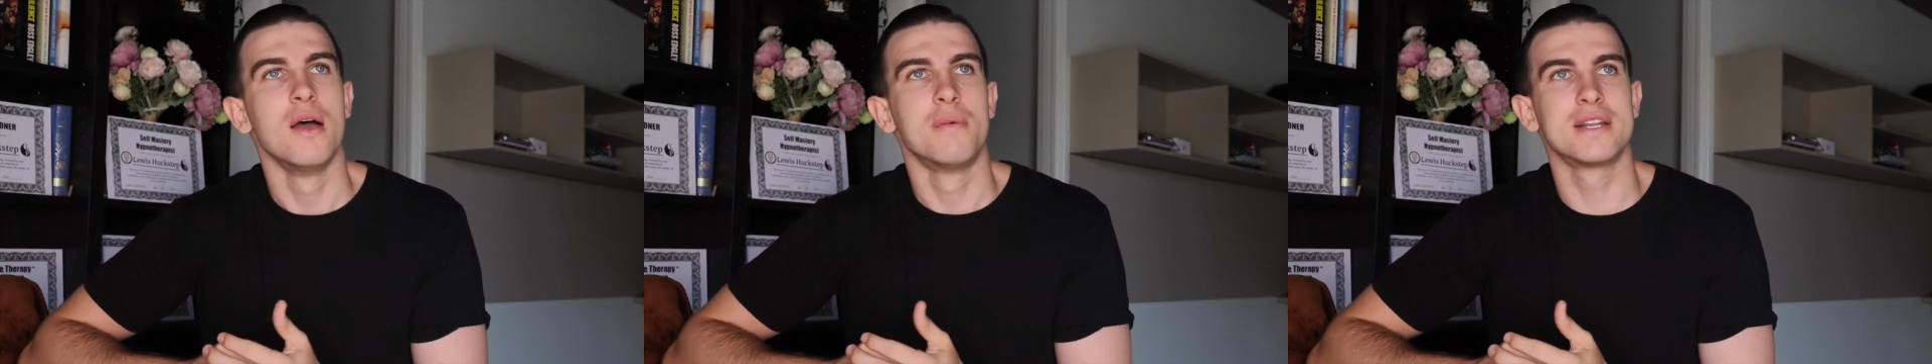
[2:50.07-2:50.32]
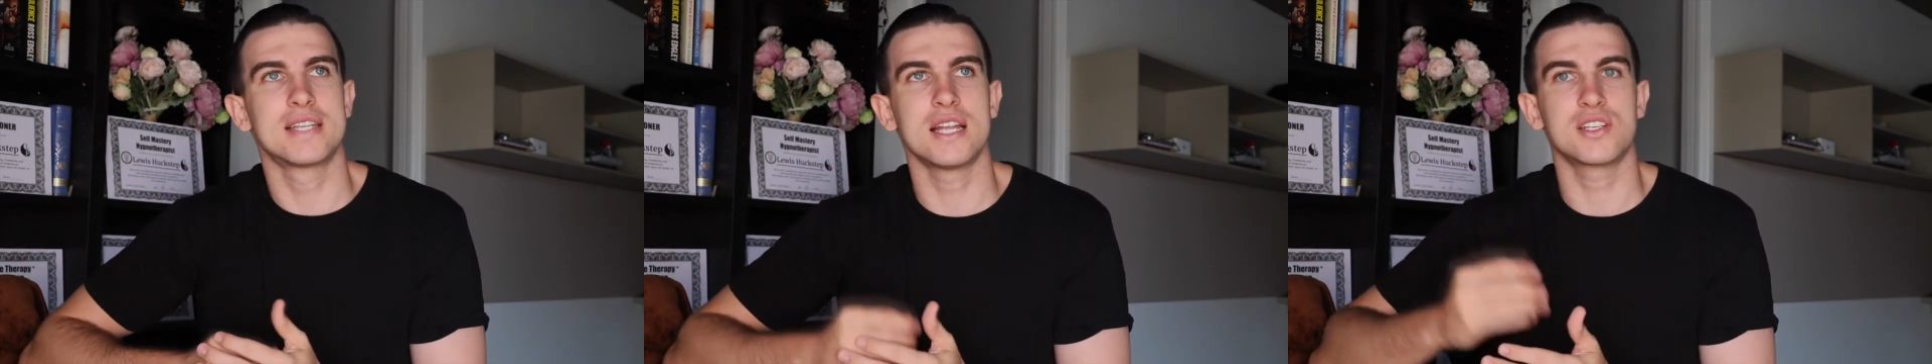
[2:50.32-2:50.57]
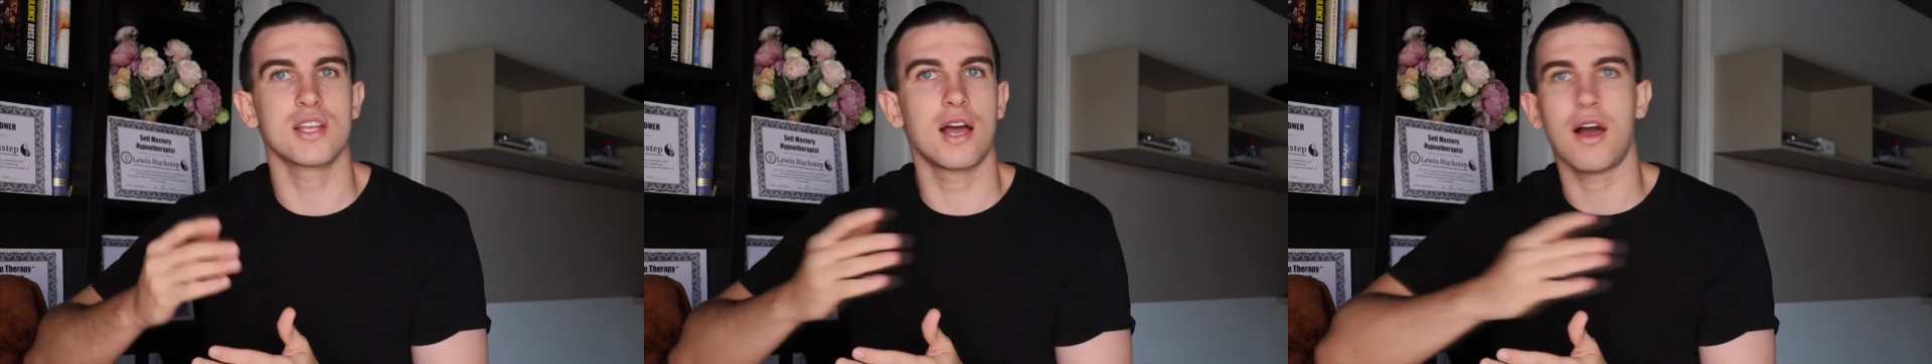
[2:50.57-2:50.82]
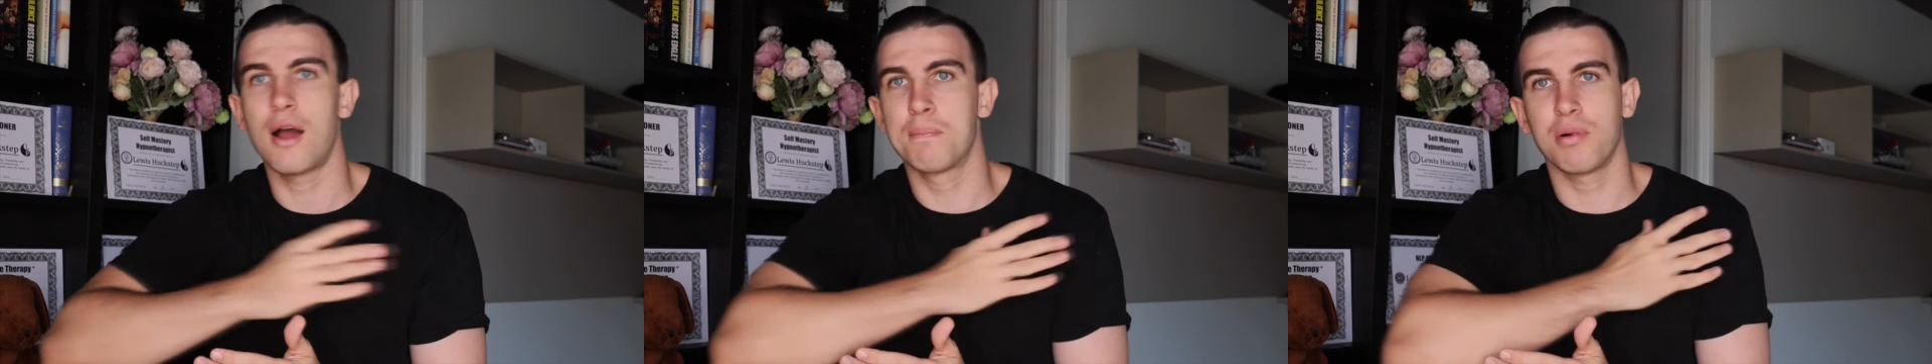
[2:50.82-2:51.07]
But essentially,
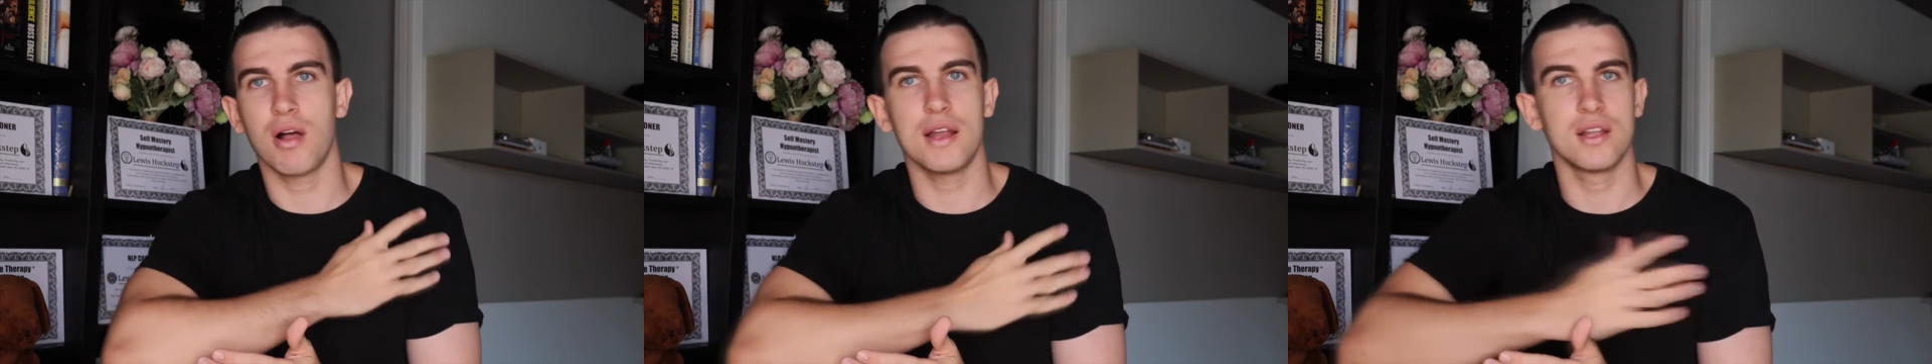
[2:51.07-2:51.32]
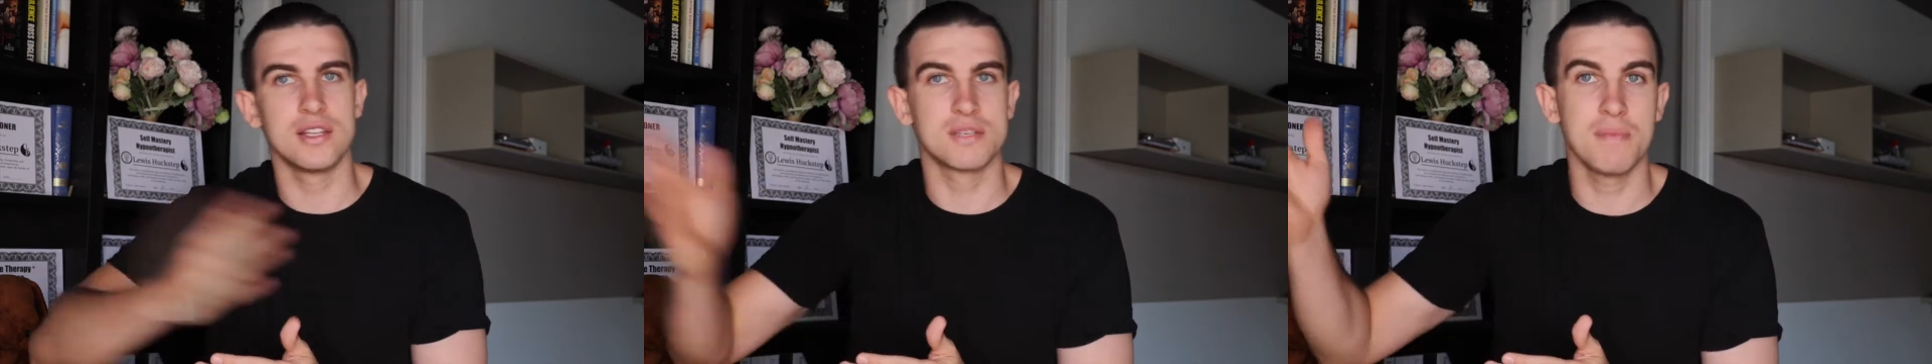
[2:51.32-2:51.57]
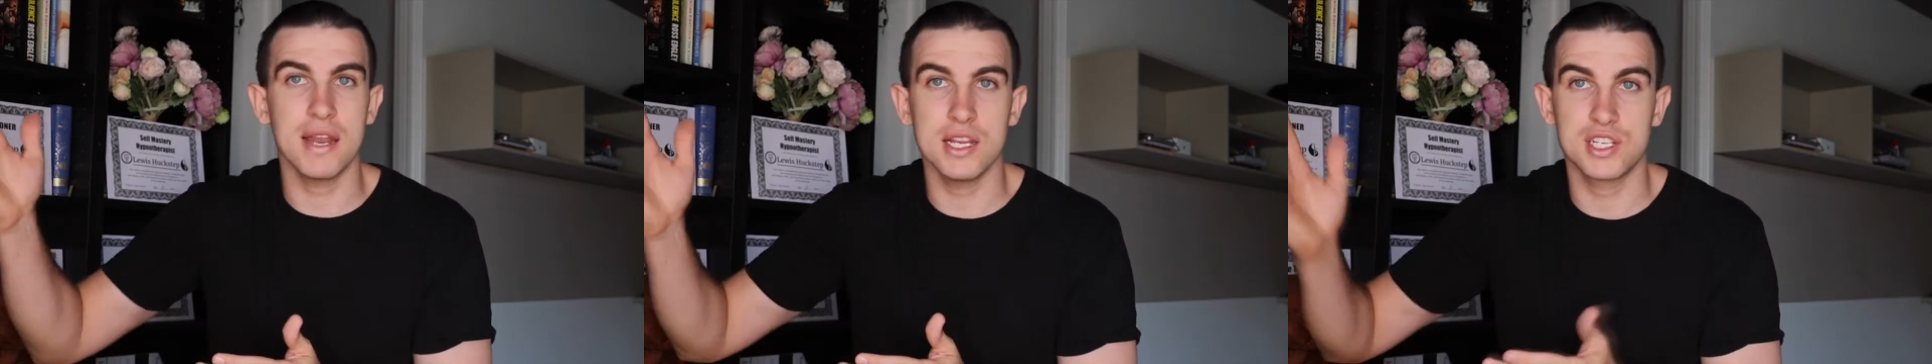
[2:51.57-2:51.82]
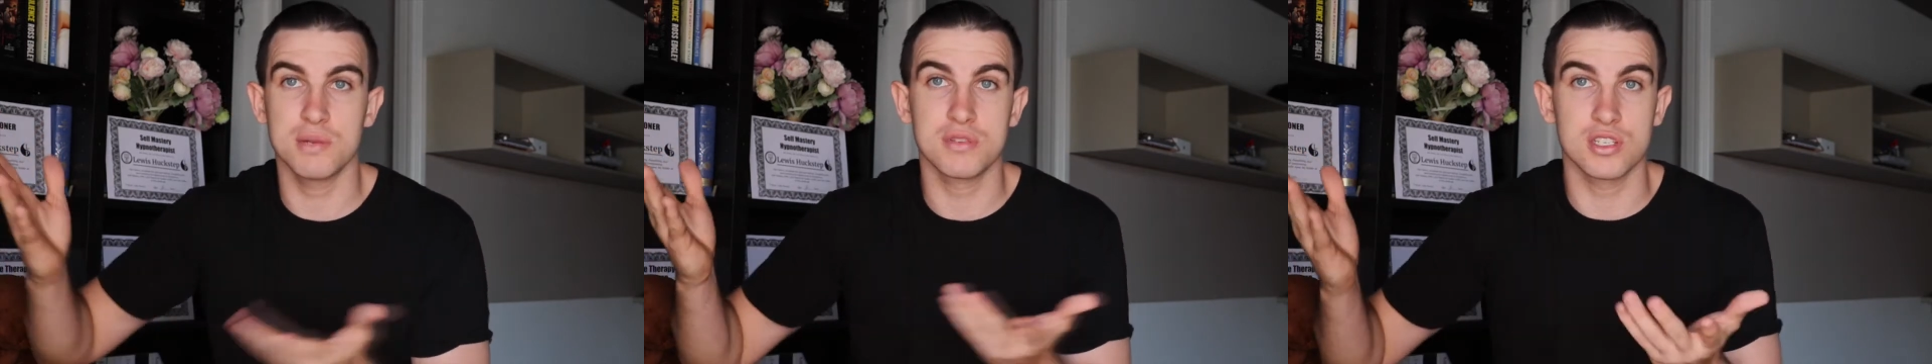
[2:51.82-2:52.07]
I applied to as many
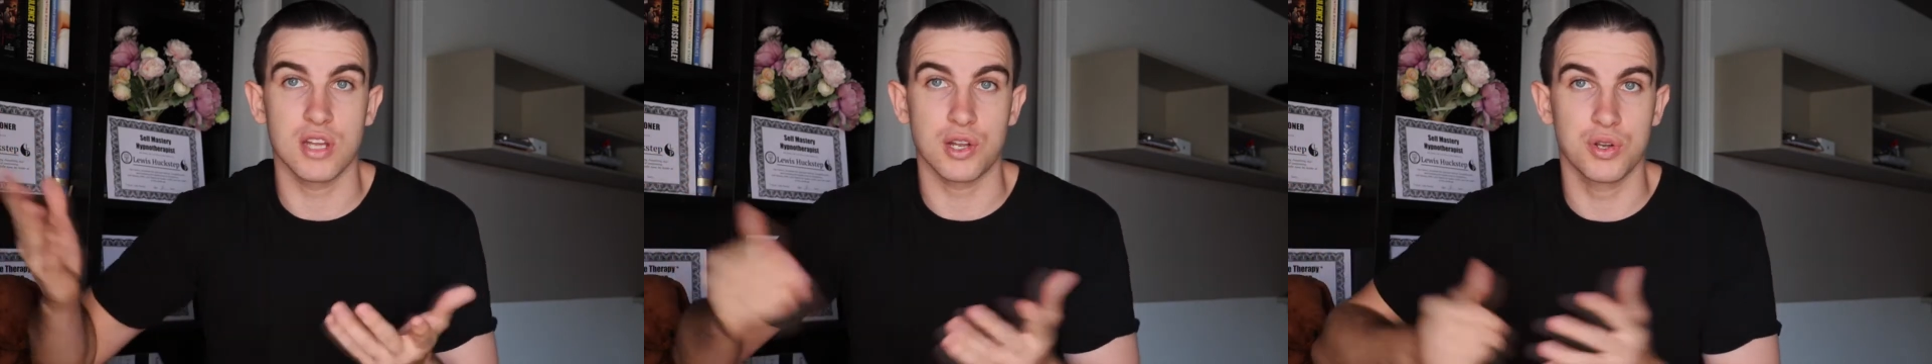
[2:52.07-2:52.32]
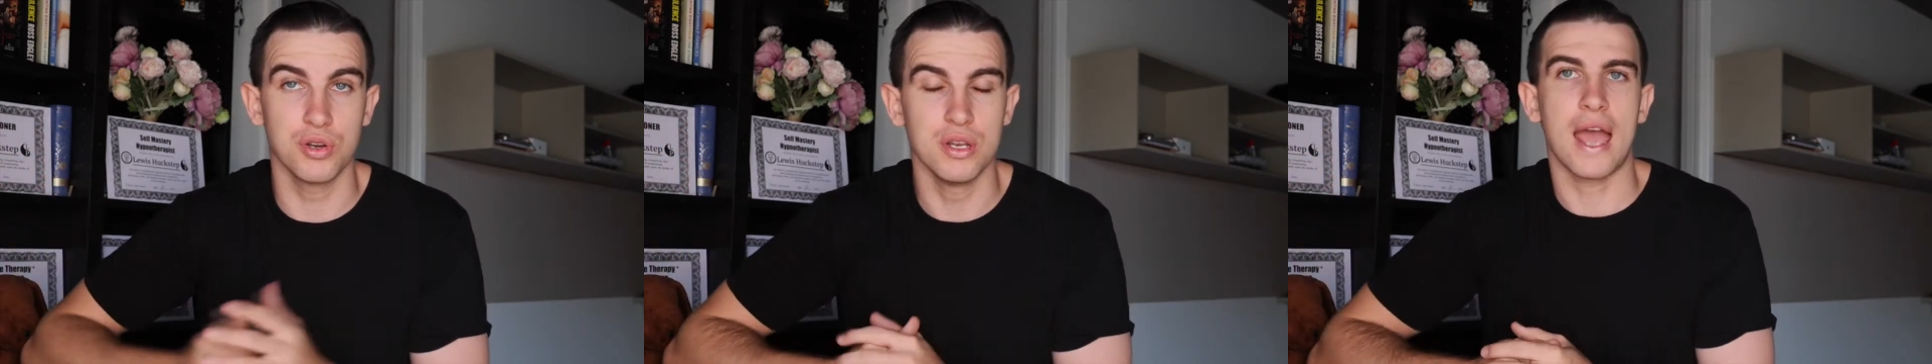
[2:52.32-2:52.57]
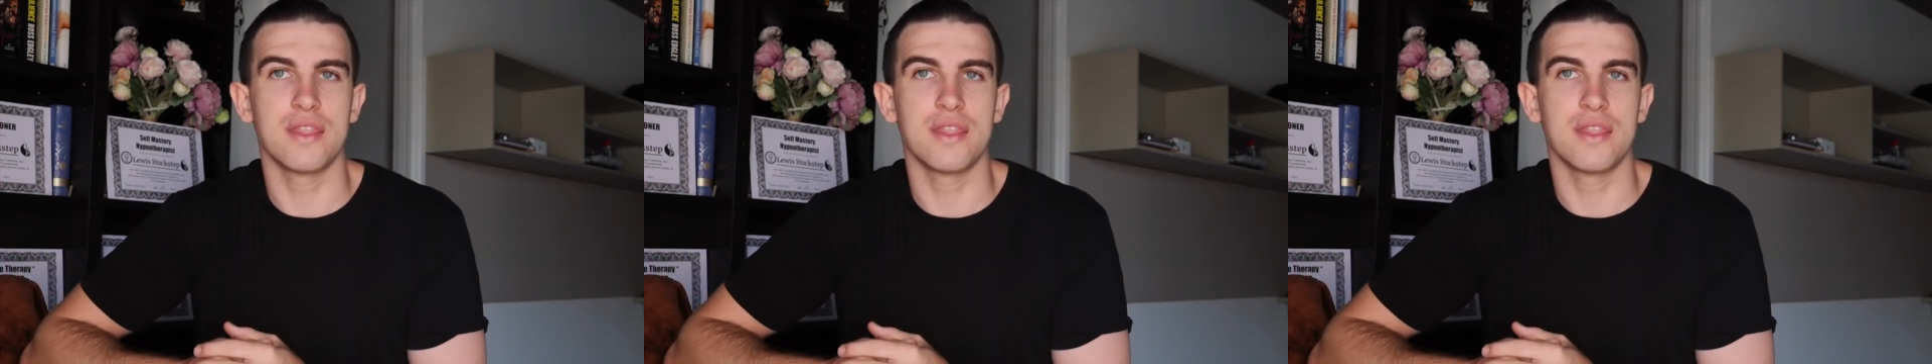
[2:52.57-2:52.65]
gyms as I could